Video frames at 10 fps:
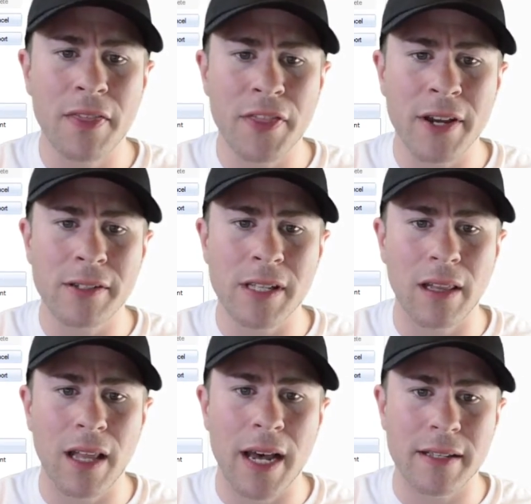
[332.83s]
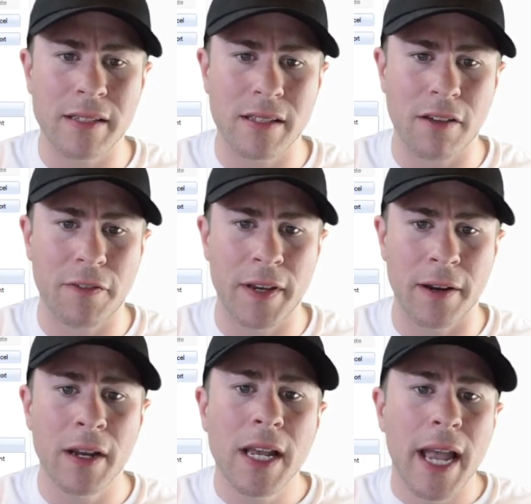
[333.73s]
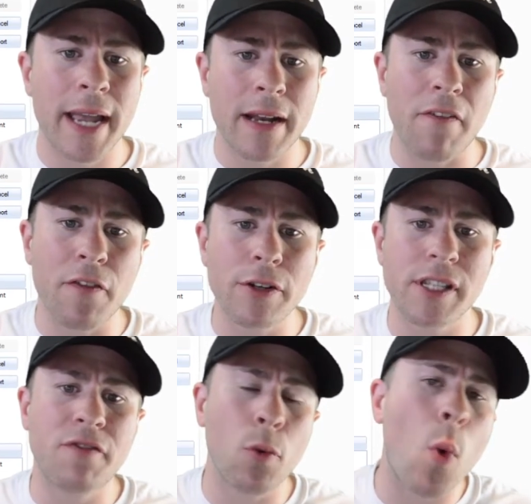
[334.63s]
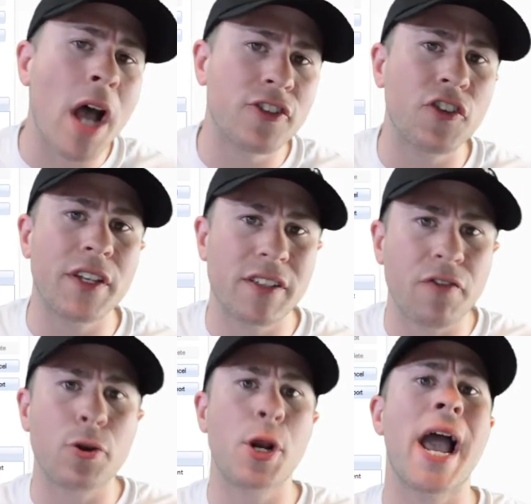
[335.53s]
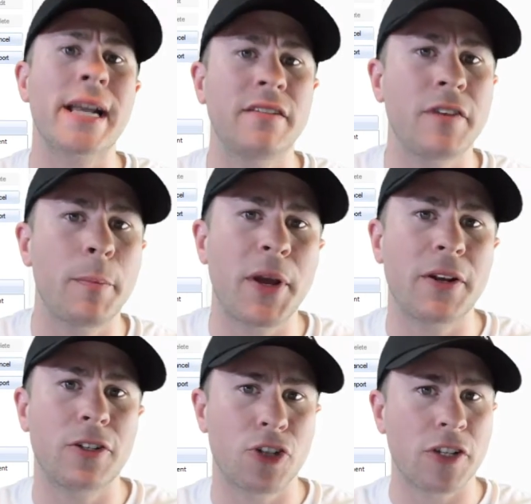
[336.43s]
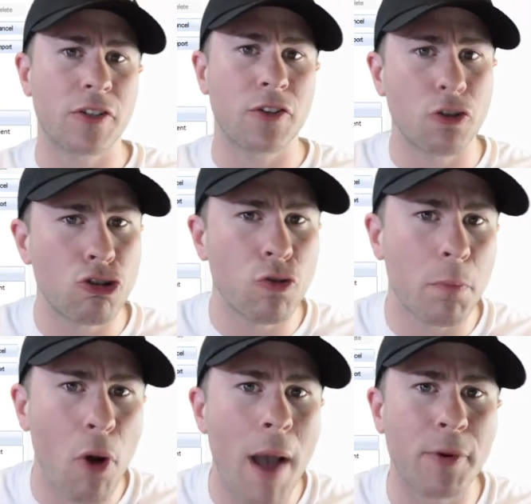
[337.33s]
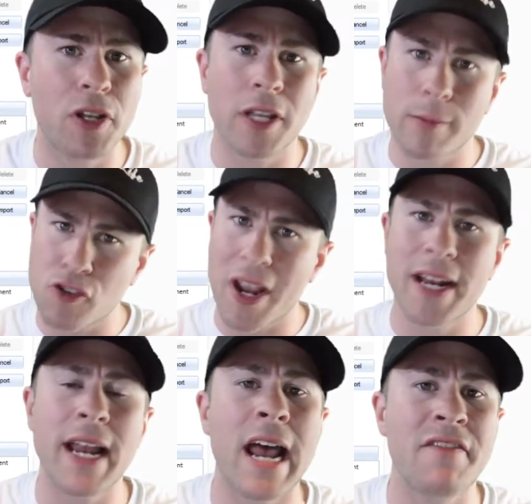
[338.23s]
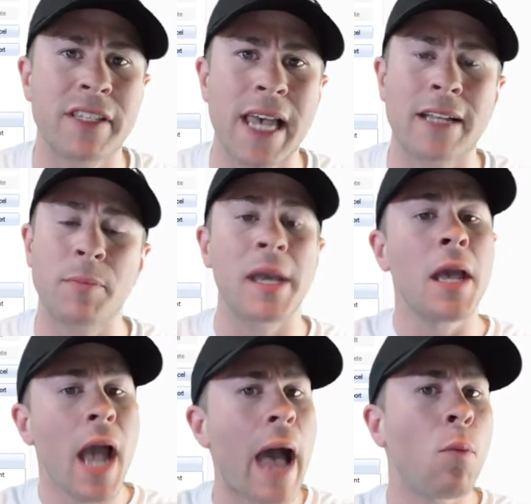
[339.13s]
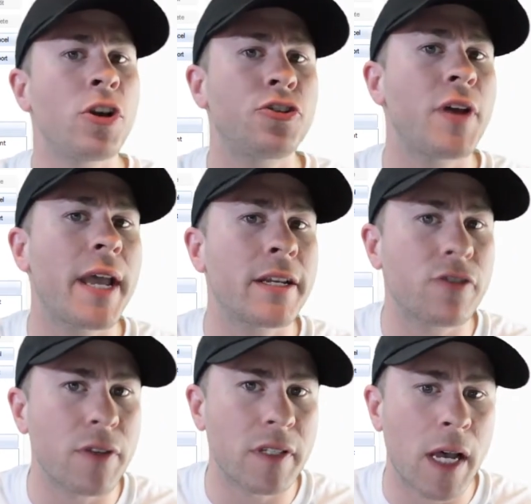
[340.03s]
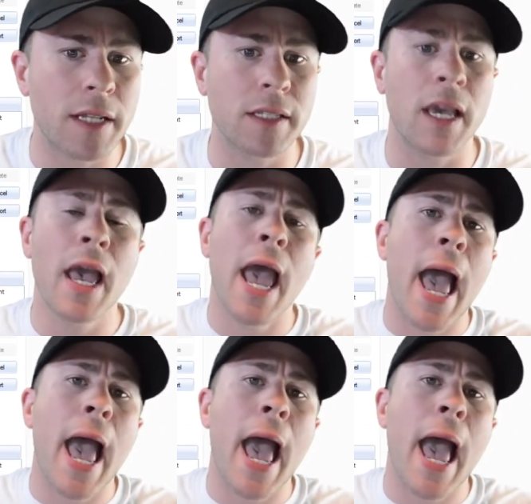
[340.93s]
There's a lot of stuff here. And first, if you're watching this, if you're an active independent adjuster and you're doing property claims, you're in and out of Xactimate, I want you to answer this honestly.